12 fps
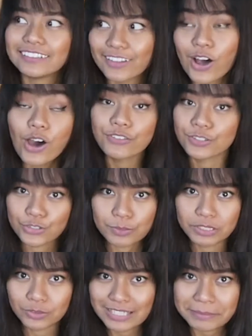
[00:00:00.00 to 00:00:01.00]
love the
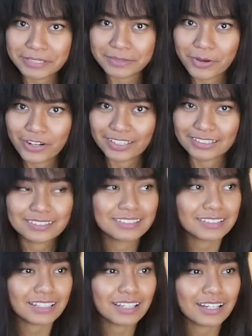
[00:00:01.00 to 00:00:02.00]
German Christmas markets.
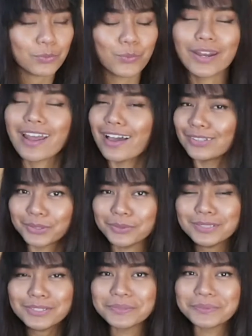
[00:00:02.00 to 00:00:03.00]
When I go
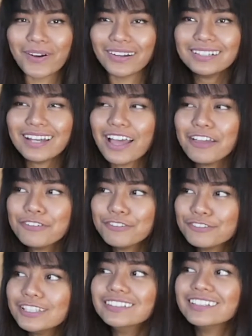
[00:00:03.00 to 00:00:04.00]
into one, I
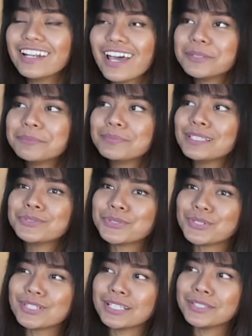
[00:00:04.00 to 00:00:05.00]
feel that I am being
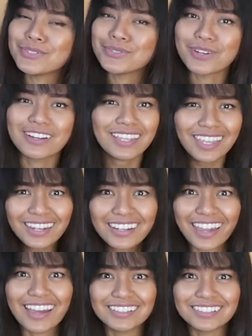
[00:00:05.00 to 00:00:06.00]
turned into a kid
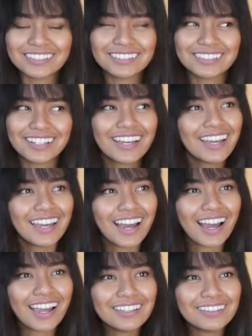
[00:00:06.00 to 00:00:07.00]
again.
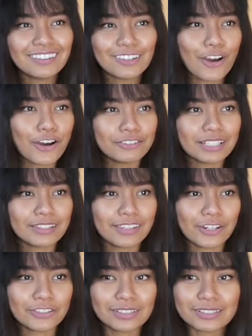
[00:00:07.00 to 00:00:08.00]
I love that
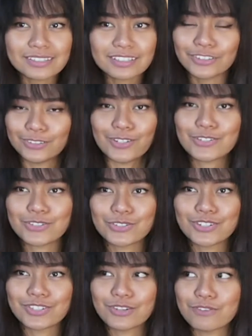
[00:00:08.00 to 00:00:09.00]
there are these
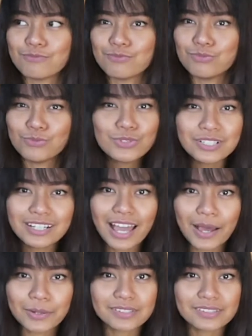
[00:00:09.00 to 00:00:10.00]
clusters of wooden
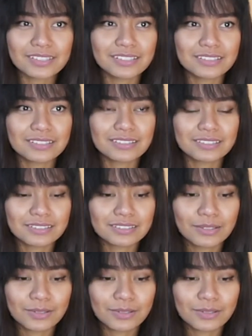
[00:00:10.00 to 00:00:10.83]
houses